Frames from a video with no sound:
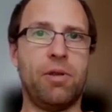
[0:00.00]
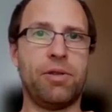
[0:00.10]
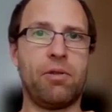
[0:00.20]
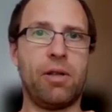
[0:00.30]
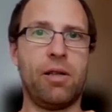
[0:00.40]

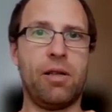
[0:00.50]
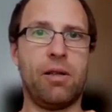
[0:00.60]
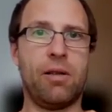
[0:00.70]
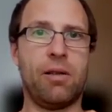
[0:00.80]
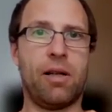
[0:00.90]
was
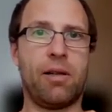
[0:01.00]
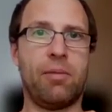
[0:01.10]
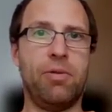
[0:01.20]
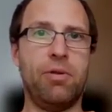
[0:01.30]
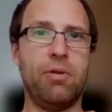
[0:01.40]
really
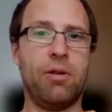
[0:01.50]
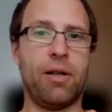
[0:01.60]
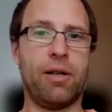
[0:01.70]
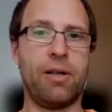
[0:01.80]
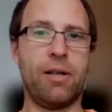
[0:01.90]
like pure.